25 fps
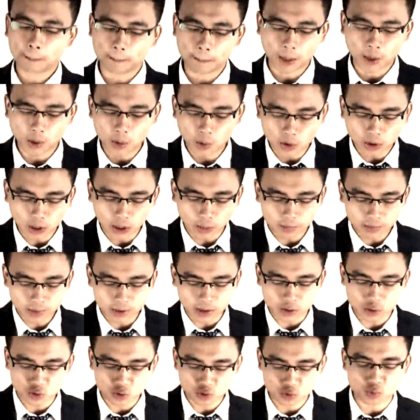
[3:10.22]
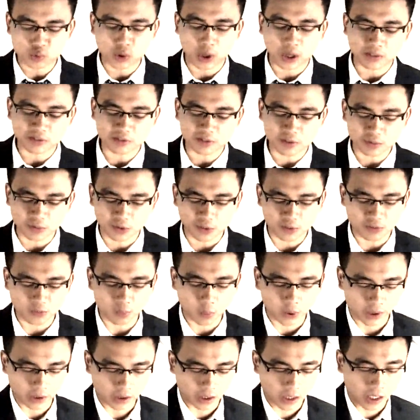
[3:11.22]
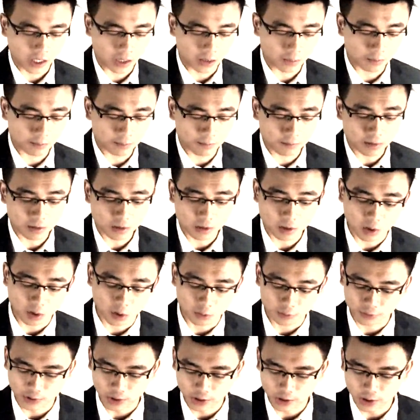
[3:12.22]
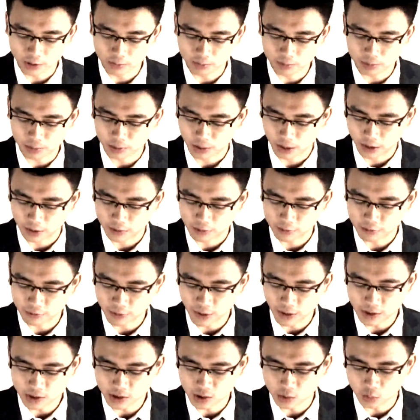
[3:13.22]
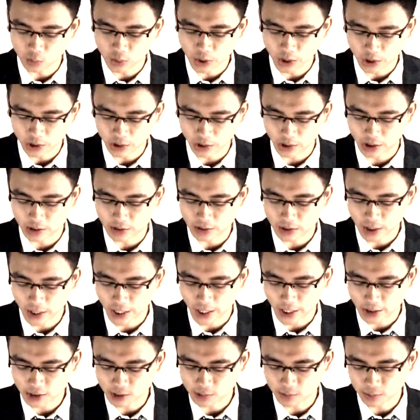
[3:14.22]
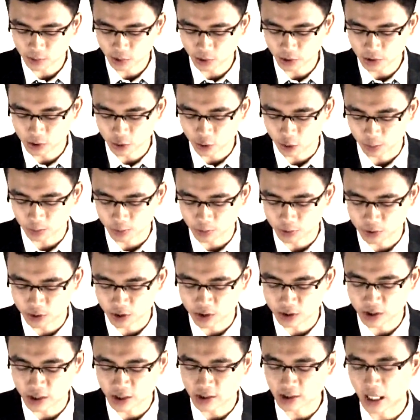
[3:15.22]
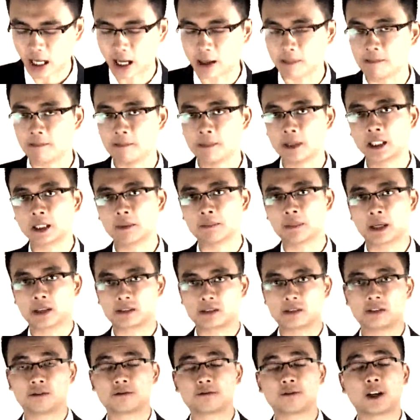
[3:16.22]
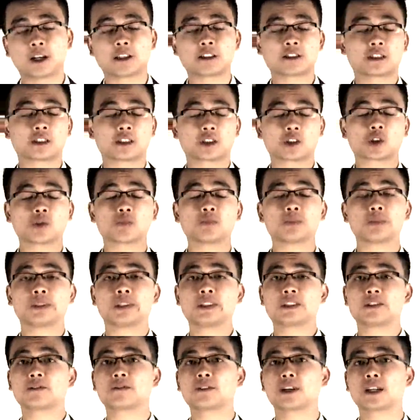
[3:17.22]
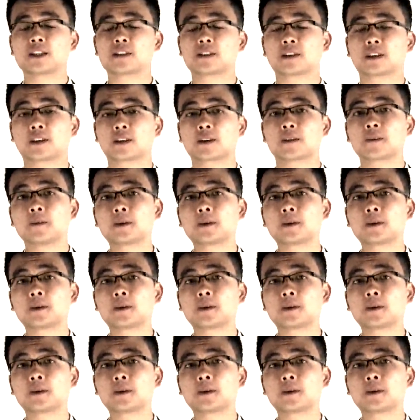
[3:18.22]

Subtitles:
build up the strength of the company, fix the weakness, exploit the opportunities, and minimize the threats the company is facing.